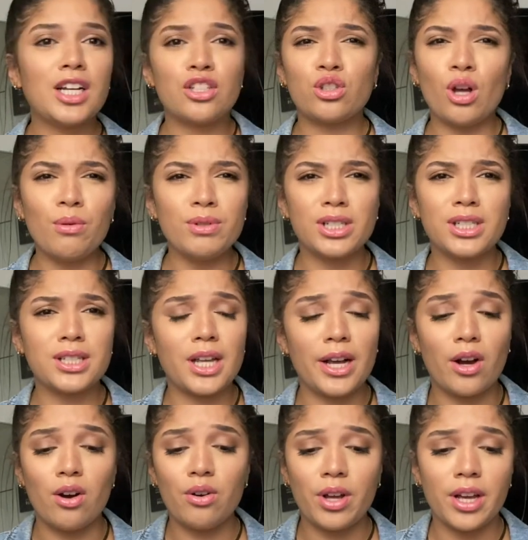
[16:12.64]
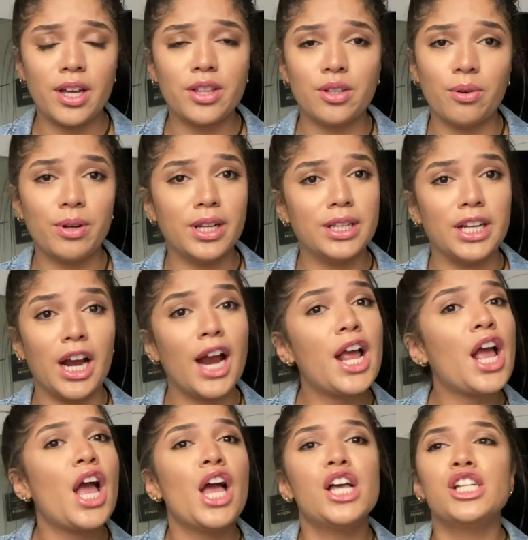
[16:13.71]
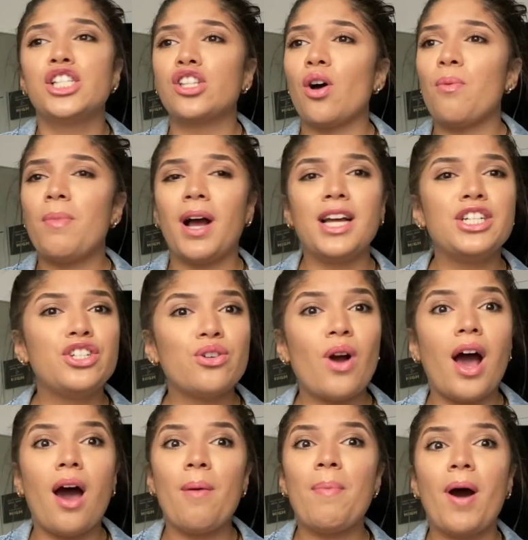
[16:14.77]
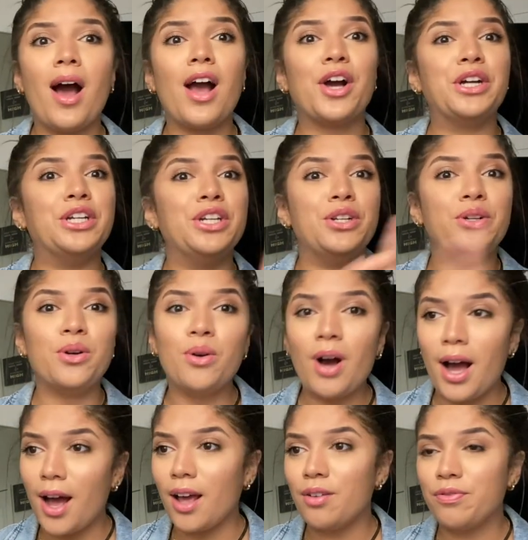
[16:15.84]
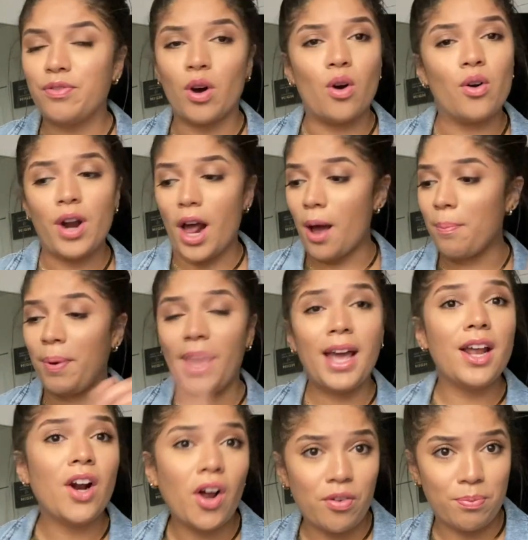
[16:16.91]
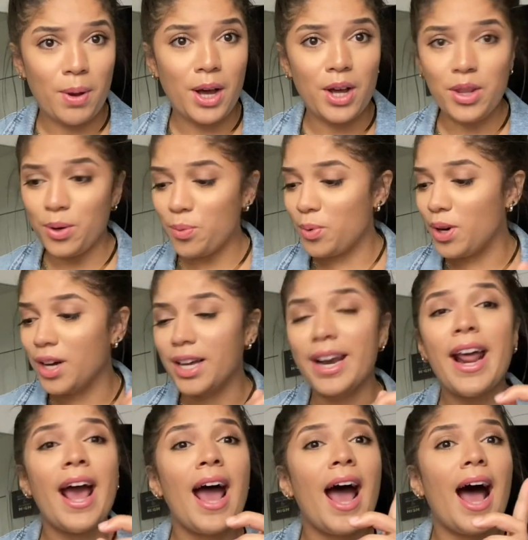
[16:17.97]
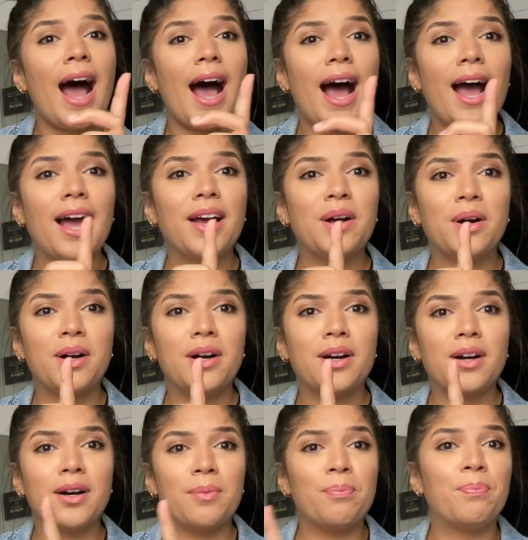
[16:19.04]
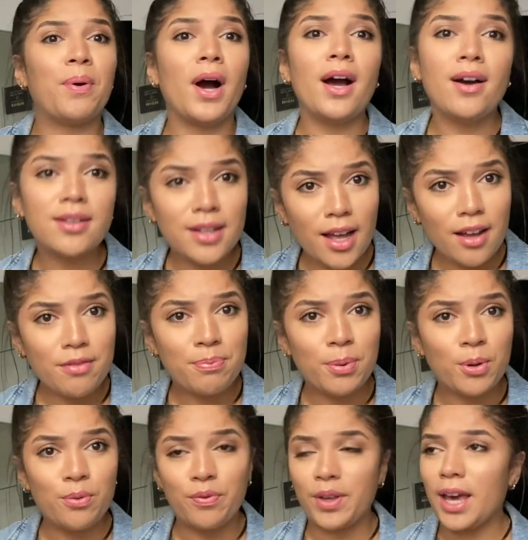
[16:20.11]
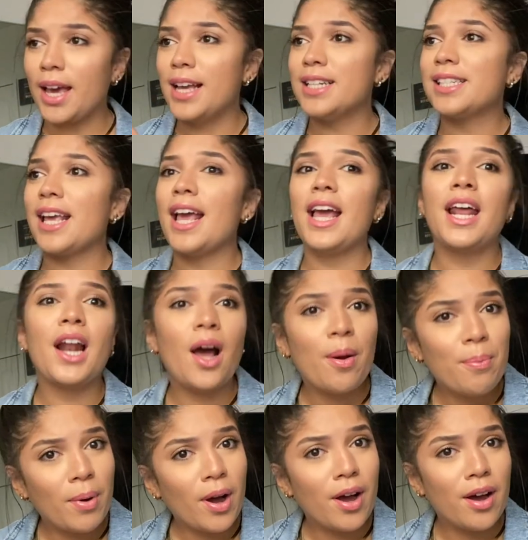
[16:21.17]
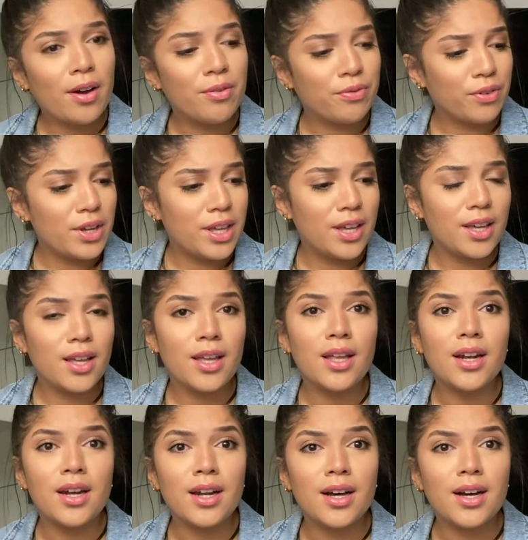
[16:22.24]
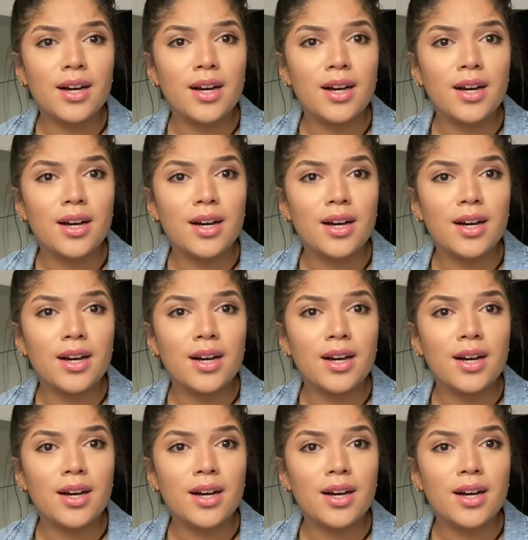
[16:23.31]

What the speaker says: So I was just like, okay, throw it in there. So mind you, I bought a new iPhone. I paid off my other one. I bought a LifeProof case and I bought a freaking